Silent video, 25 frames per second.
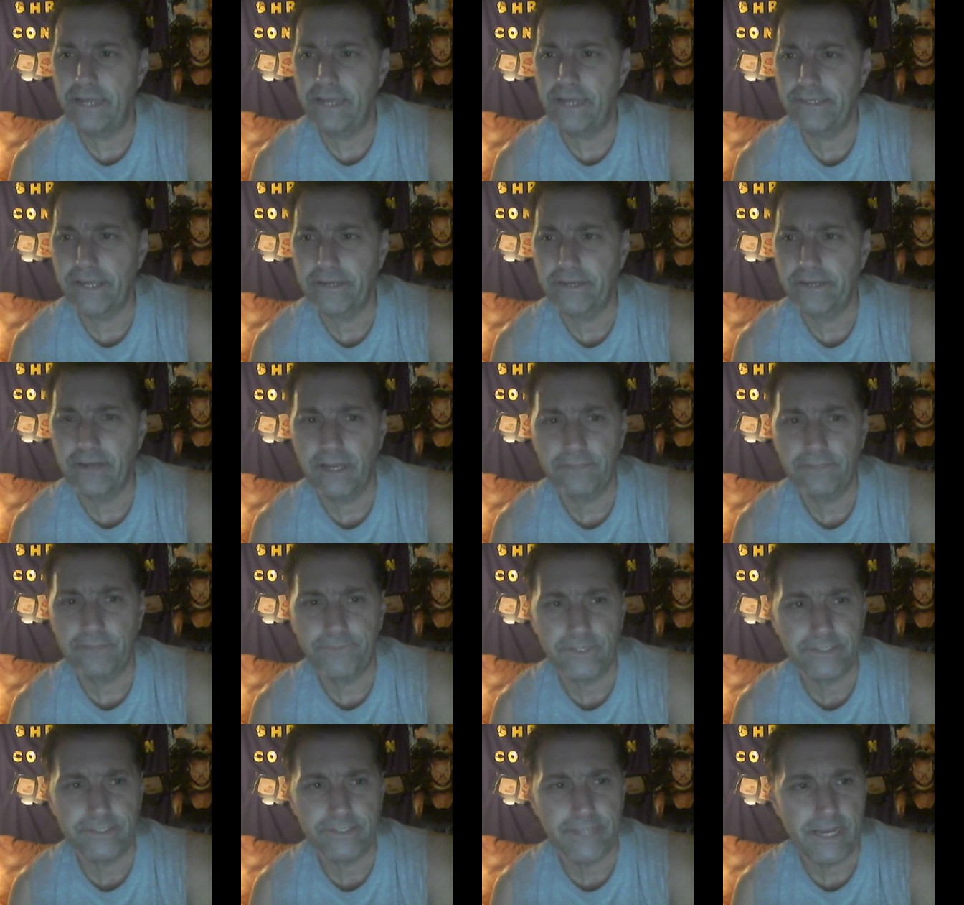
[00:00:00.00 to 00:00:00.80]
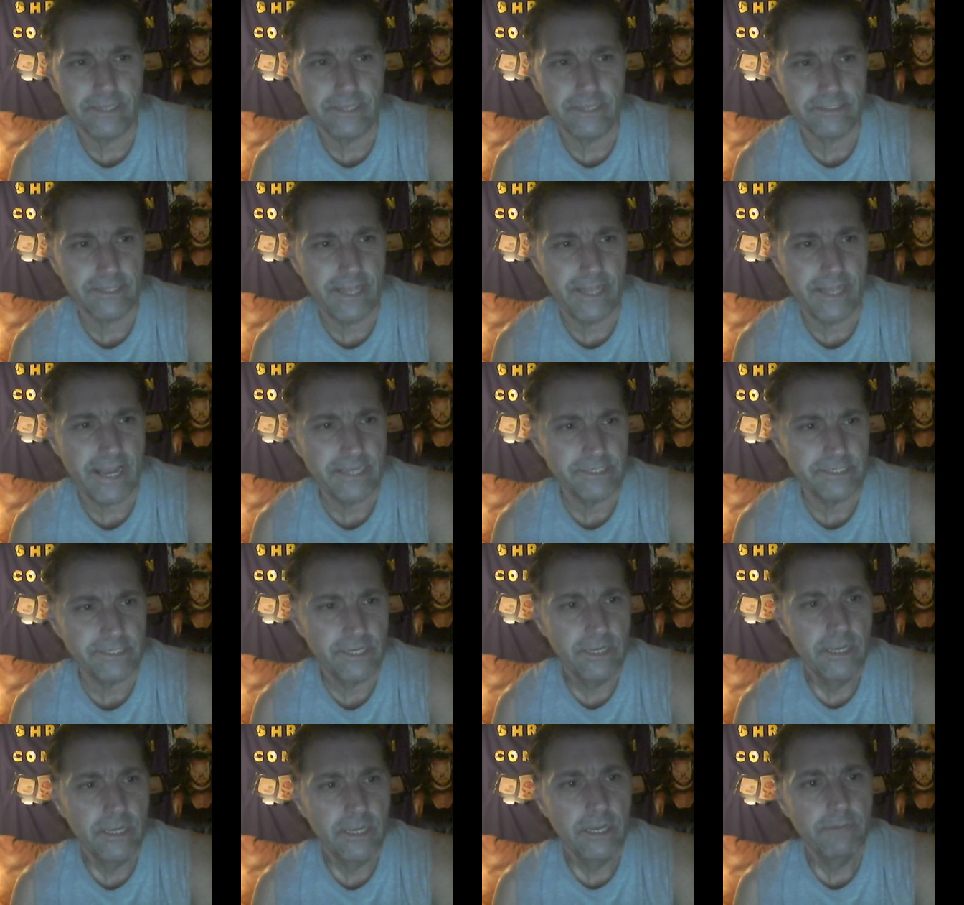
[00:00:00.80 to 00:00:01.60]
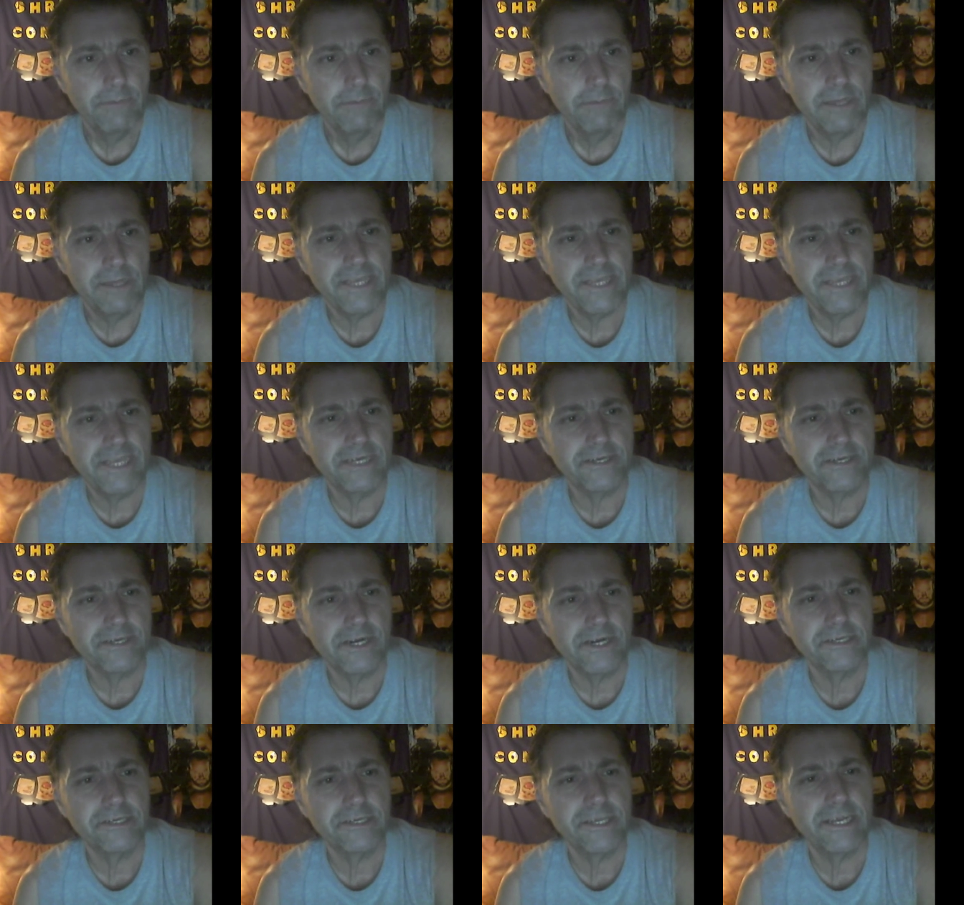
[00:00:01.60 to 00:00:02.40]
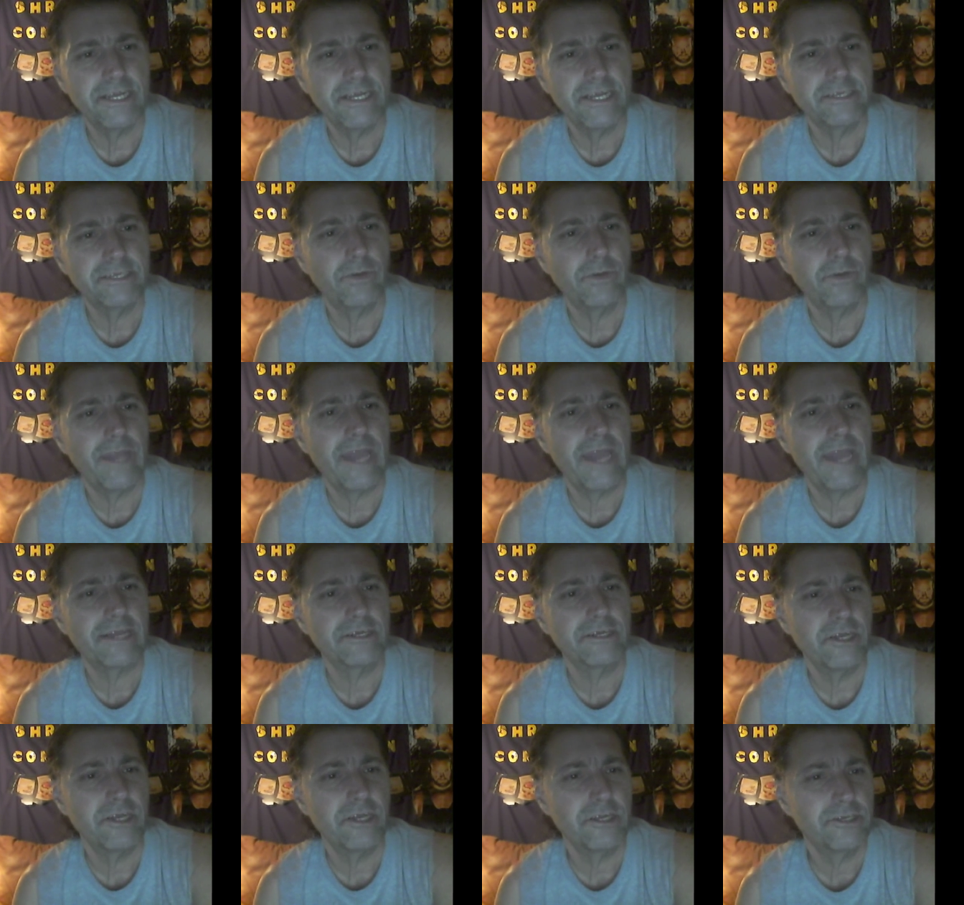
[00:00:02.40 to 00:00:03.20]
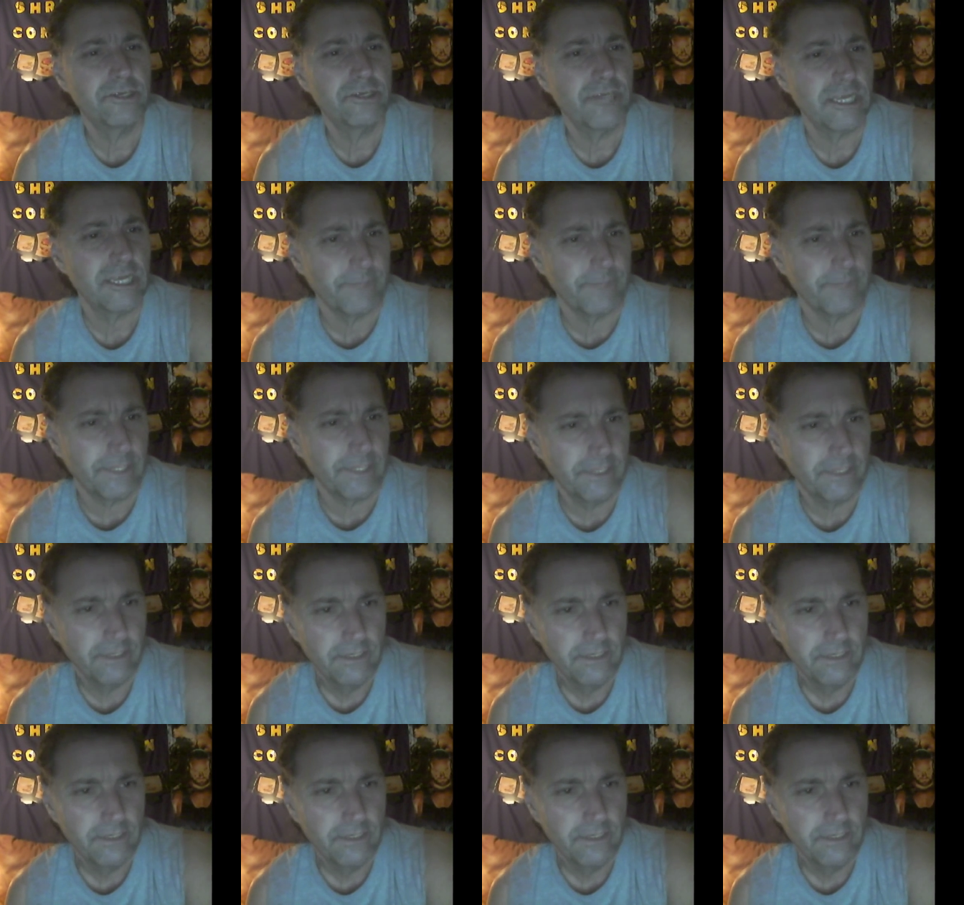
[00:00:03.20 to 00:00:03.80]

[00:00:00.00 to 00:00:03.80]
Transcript: AJ calls for a Styles clash, but Cena turns it into an attitude adjustment.